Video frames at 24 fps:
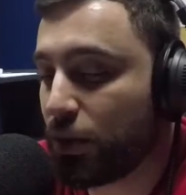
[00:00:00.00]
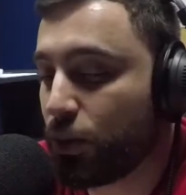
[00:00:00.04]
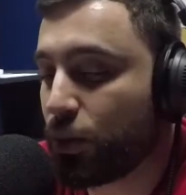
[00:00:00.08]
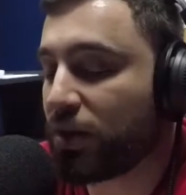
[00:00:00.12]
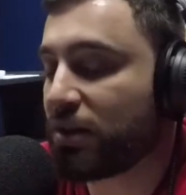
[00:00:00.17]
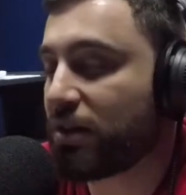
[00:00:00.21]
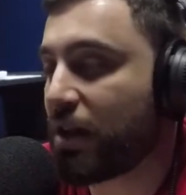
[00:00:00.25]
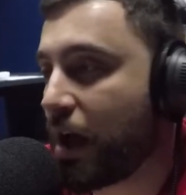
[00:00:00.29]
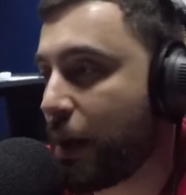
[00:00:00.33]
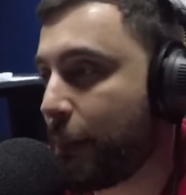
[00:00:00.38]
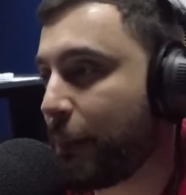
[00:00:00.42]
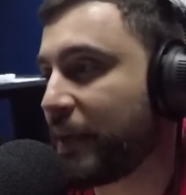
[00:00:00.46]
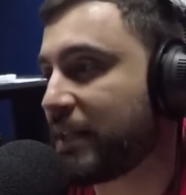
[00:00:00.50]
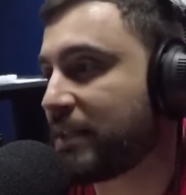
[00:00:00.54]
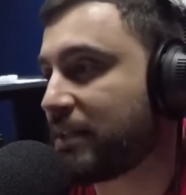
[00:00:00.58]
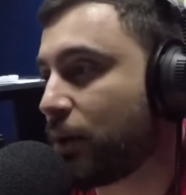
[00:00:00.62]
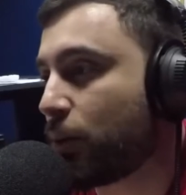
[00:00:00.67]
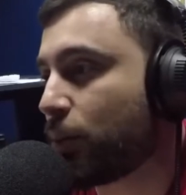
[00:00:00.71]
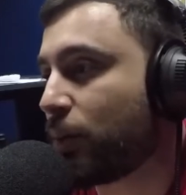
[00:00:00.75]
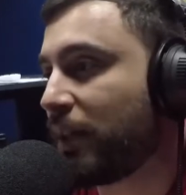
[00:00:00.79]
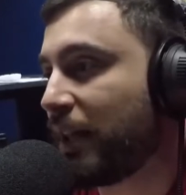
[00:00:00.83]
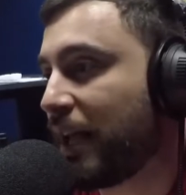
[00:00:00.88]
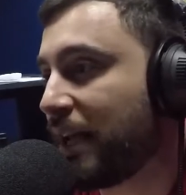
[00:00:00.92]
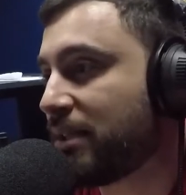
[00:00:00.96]
with topics
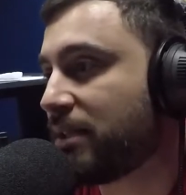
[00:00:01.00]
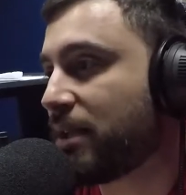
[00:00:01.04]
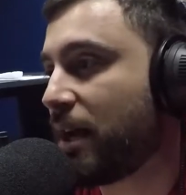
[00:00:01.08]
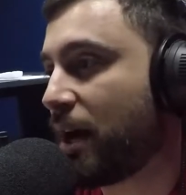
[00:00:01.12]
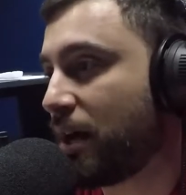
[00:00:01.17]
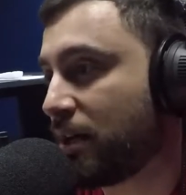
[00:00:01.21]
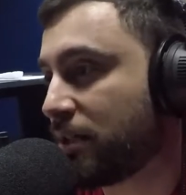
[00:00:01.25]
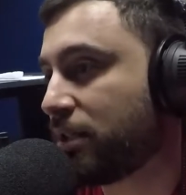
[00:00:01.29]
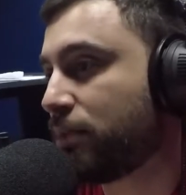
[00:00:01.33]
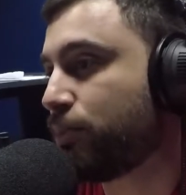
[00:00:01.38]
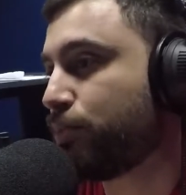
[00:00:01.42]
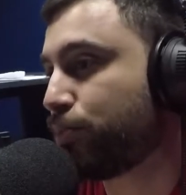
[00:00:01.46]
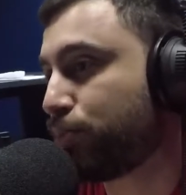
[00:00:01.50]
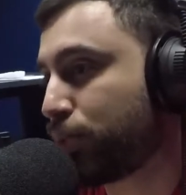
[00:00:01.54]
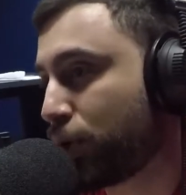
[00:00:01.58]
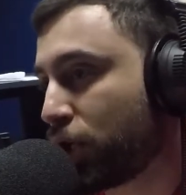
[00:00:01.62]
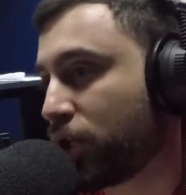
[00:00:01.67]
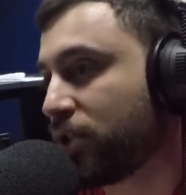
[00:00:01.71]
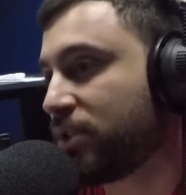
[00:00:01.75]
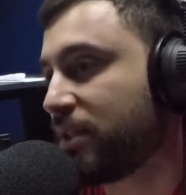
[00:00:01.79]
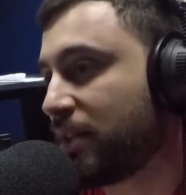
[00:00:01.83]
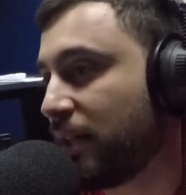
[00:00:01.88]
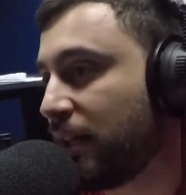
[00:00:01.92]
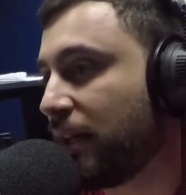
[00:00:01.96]
that relate to us
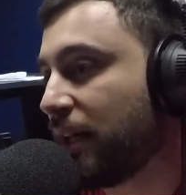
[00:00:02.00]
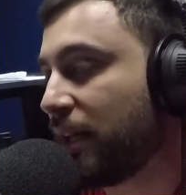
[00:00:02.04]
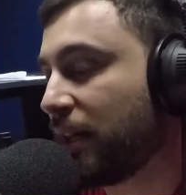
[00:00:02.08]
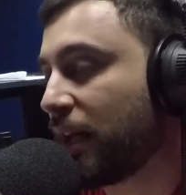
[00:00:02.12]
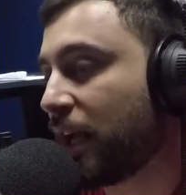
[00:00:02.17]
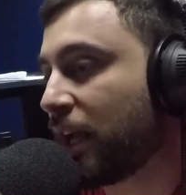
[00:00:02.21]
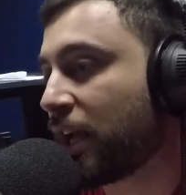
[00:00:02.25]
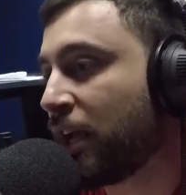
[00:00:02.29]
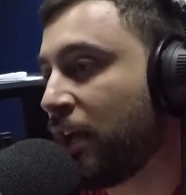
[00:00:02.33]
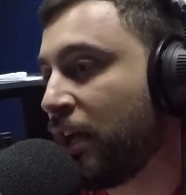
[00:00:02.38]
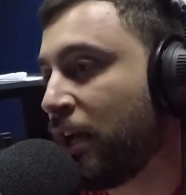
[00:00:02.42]
personally. Like